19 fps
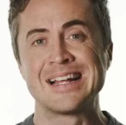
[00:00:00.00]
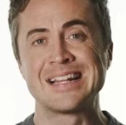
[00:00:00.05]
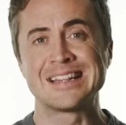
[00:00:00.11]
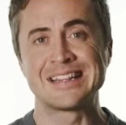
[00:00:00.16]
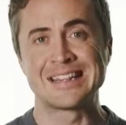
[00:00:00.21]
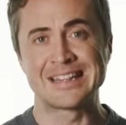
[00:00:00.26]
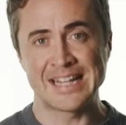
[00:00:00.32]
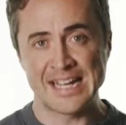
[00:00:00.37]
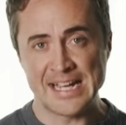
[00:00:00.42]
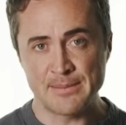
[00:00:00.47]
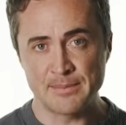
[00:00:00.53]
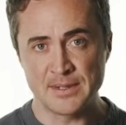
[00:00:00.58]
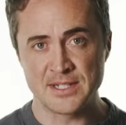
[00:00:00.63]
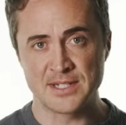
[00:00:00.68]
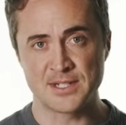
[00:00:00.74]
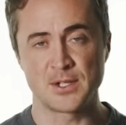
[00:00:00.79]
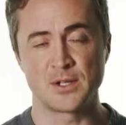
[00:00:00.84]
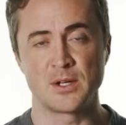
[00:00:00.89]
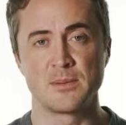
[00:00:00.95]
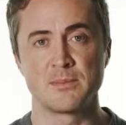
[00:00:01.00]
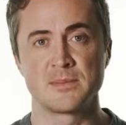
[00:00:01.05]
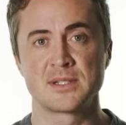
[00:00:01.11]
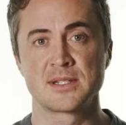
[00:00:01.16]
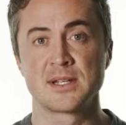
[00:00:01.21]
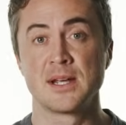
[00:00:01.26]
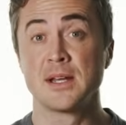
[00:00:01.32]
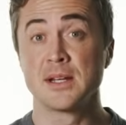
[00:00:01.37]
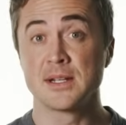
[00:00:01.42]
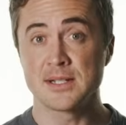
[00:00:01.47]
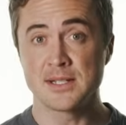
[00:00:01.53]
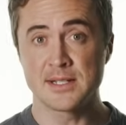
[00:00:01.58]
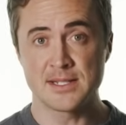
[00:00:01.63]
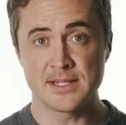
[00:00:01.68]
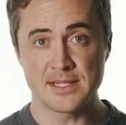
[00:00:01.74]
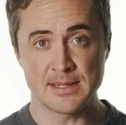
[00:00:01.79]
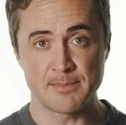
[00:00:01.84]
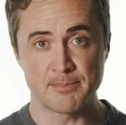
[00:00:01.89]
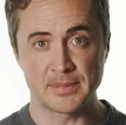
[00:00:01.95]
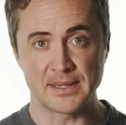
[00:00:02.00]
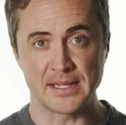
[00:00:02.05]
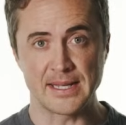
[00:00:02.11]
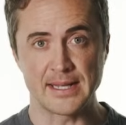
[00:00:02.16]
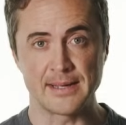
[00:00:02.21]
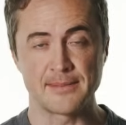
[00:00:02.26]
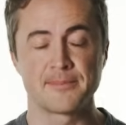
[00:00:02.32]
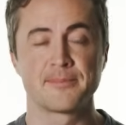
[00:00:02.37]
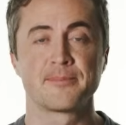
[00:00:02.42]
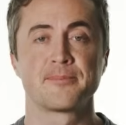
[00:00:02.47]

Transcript: layman's terms, simply.